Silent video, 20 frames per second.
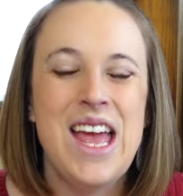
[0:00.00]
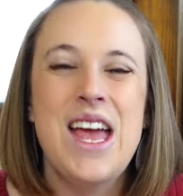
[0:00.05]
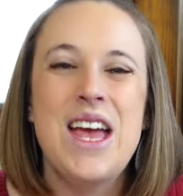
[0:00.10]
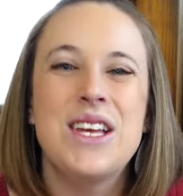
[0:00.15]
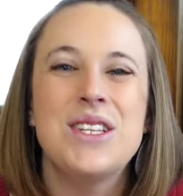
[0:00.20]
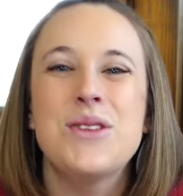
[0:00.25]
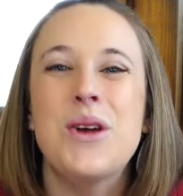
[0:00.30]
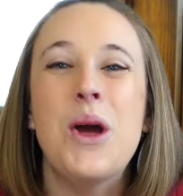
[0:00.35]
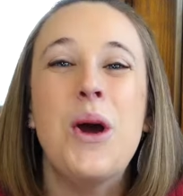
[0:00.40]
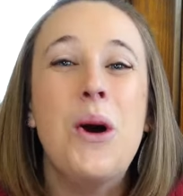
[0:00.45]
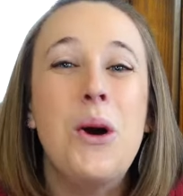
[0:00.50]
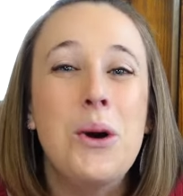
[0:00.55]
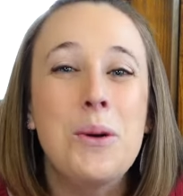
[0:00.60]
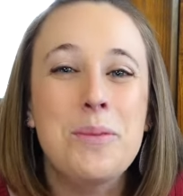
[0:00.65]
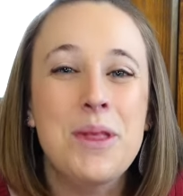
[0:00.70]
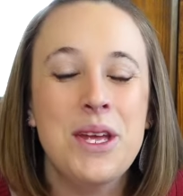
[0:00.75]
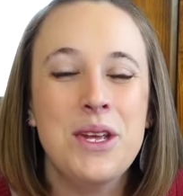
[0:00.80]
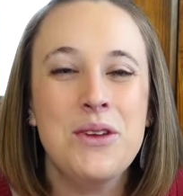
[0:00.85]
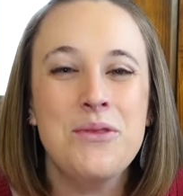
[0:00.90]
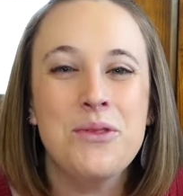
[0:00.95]
So I hope
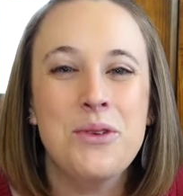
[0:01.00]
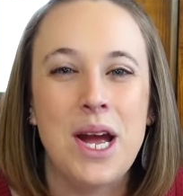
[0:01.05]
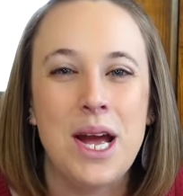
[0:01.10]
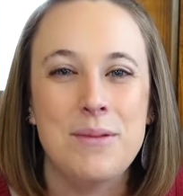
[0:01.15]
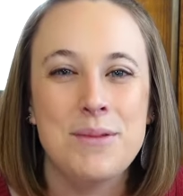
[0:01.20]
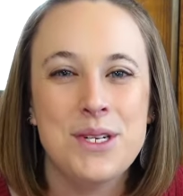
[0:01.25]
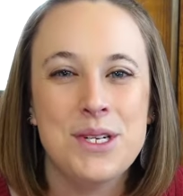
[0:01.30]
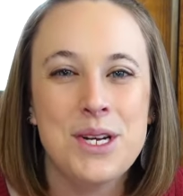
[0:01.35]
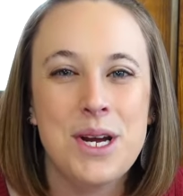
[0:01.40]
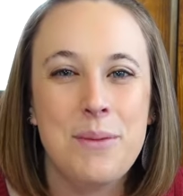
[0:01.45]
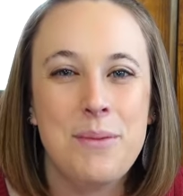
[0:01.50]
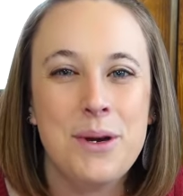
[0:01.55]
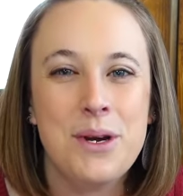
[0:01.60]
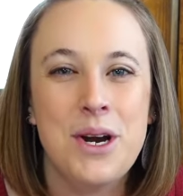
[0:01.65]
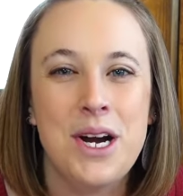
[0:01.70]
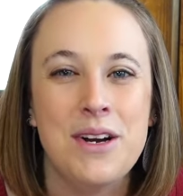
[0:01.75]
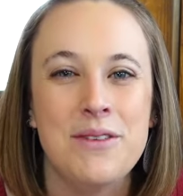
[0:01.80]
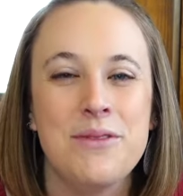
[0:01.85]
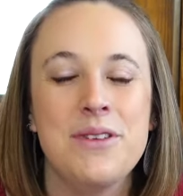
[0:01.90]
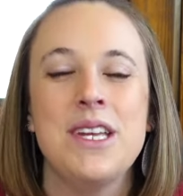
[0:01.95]
that you've grabbed your cup of
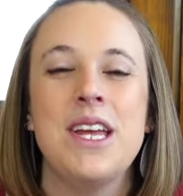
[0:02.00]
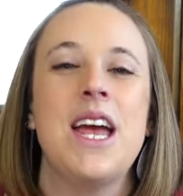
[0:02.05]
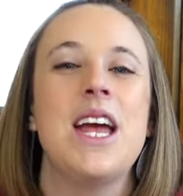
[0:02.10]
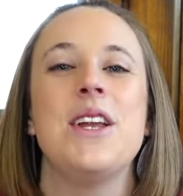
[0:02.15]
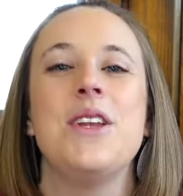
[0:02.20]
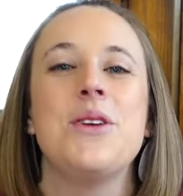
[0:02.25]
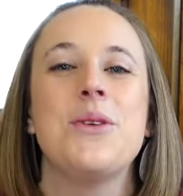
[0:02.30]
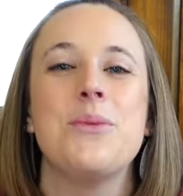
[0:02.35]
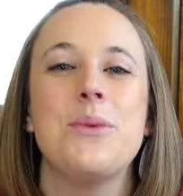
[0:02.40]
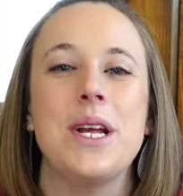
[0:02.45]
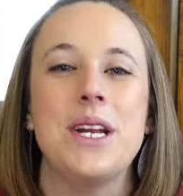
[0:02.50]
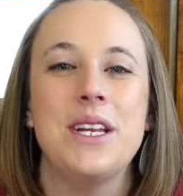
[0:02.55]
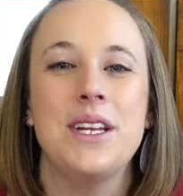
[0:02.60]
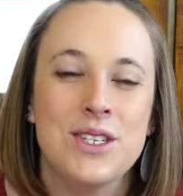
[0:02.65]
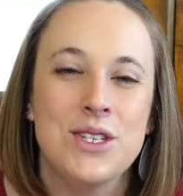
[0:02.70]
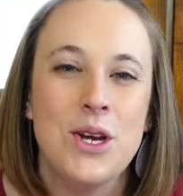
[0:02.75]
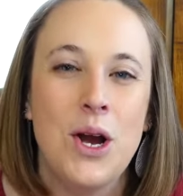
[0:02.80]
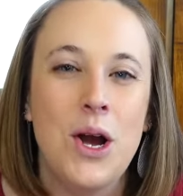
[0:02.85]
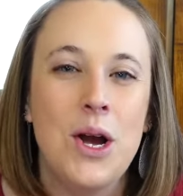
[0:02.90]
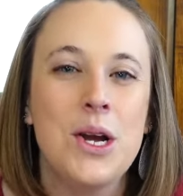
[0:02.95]
coffee and you're ready to
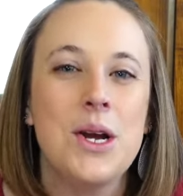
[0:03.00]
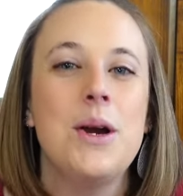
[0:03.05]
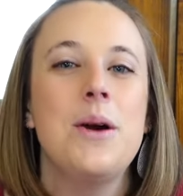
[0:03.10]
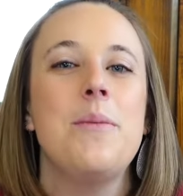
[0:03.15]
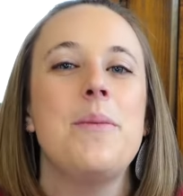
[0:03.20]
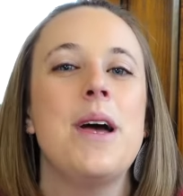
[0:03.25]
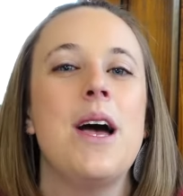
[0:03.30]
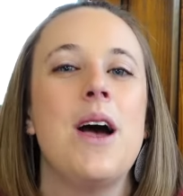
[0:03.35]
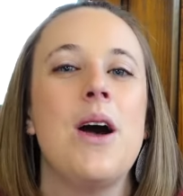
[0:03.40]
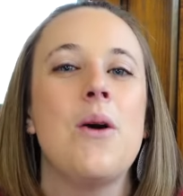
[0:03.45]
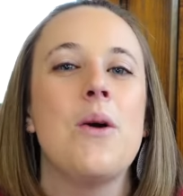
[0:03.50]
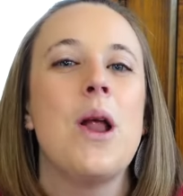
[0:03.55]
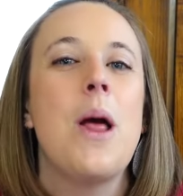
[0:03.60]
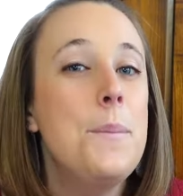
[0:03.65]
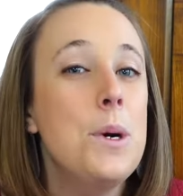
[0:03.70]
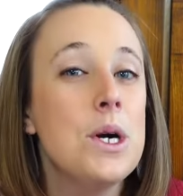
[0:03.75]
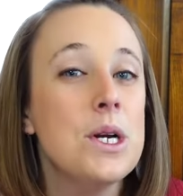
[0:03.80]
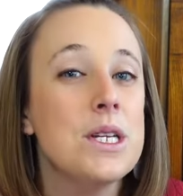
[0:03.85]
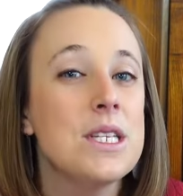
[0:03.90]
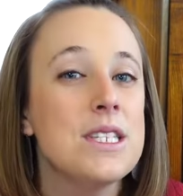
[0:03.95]
talk about
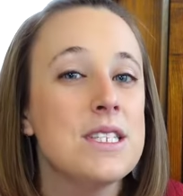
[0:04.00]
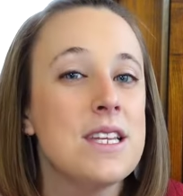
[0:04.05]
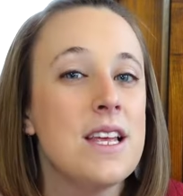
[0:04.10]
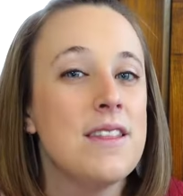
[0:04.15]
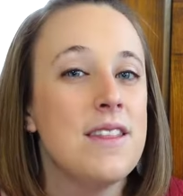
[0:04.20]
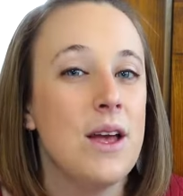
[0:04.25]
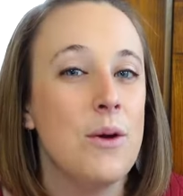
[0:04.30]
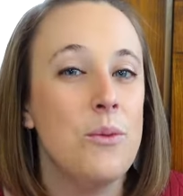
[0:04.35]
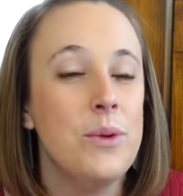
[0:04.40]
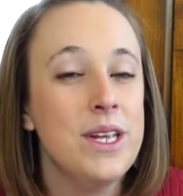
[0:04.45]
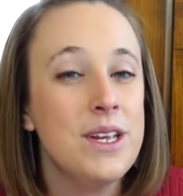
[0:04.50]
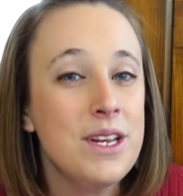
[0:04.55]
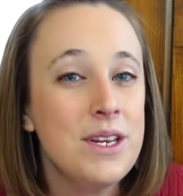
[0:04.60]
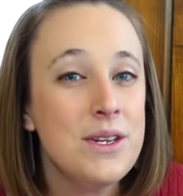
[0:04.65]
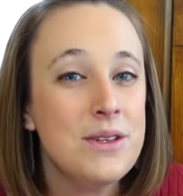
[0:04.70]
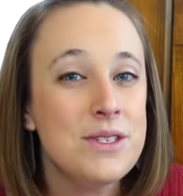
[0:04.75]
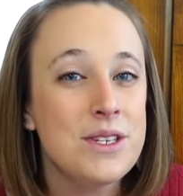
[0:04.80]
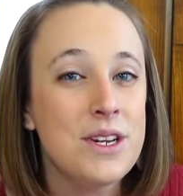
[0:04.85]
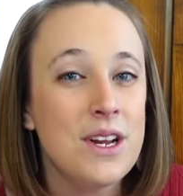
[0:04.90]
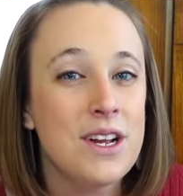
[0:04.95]
books that we can
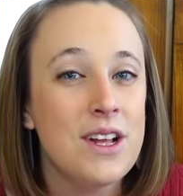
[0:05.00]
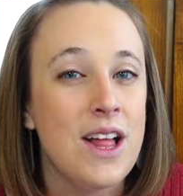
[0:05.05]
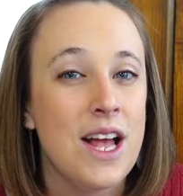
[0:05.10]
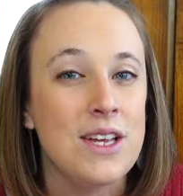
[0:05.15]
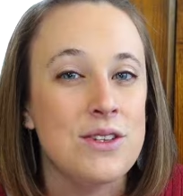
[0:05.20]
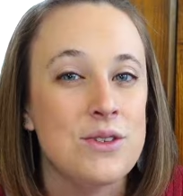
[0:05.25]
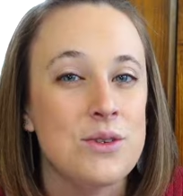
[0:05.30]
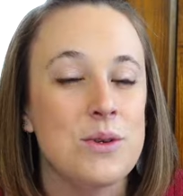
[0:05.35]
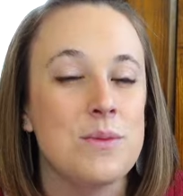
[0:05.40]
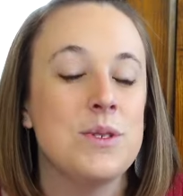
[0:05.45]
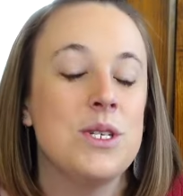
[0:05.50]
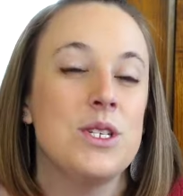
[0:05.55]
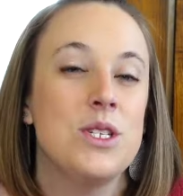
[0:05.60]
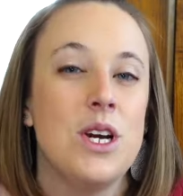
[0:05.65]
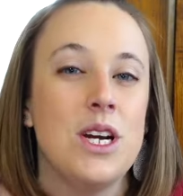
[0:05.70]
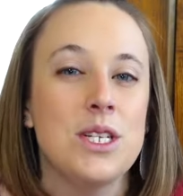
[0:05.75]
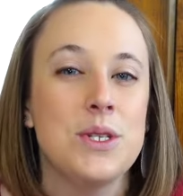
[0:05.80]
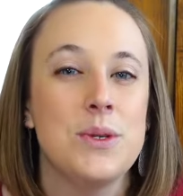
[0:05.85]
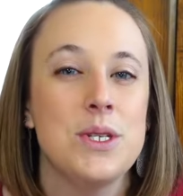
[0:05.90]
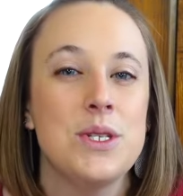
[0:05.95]
use in our classroom to
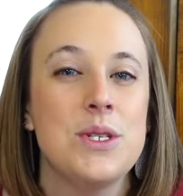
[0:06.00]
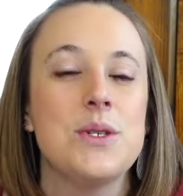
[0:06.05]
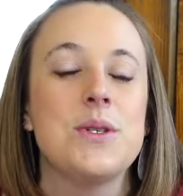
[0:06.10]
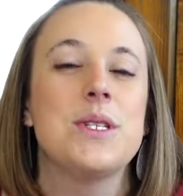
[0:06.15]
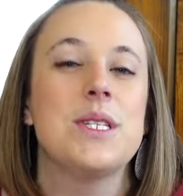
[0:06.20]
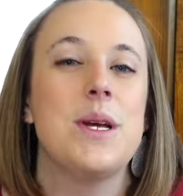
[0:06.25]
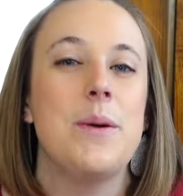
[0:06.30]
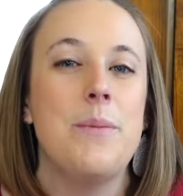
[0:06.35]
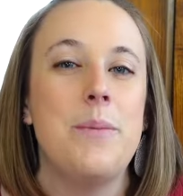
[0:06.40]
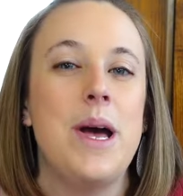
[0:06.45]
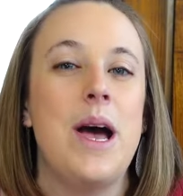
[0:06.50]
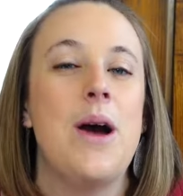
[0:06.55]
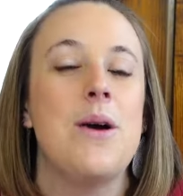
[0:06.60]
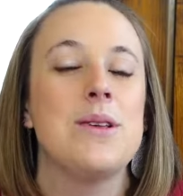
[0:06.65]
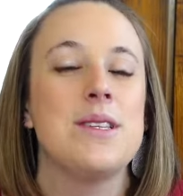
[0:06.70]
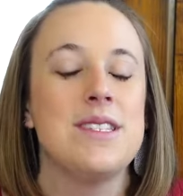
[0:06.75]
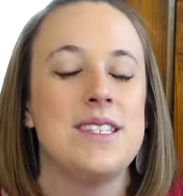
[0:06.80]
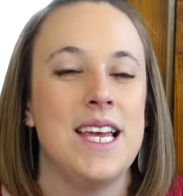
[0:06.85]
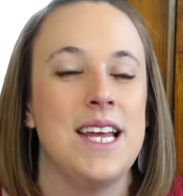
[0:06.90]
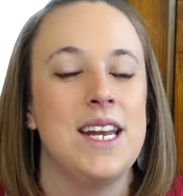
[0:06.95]
talk to our students
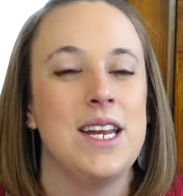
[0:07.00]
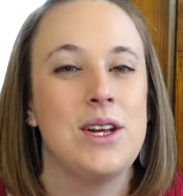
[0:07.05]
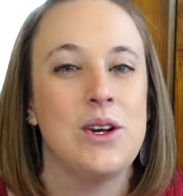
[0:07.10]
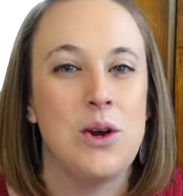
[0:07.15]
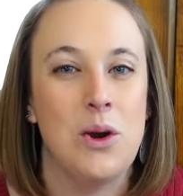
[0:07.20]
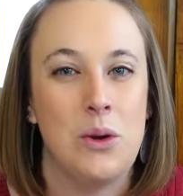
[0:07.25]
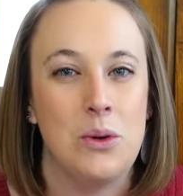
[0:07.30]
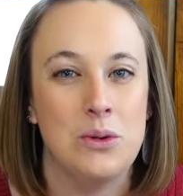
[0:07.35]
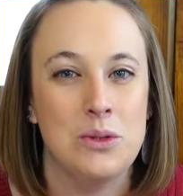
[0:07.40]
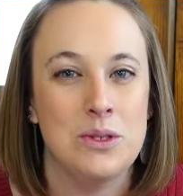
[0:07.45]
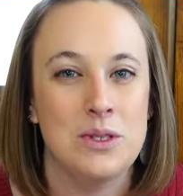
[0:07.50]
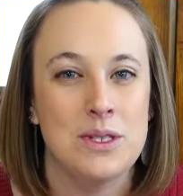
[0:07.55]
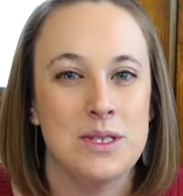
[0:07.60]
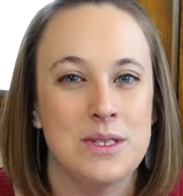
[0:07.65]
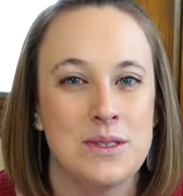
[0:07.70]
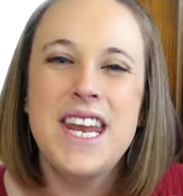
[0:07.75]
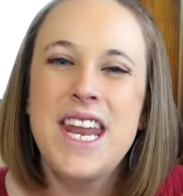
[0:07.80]
about setting goals.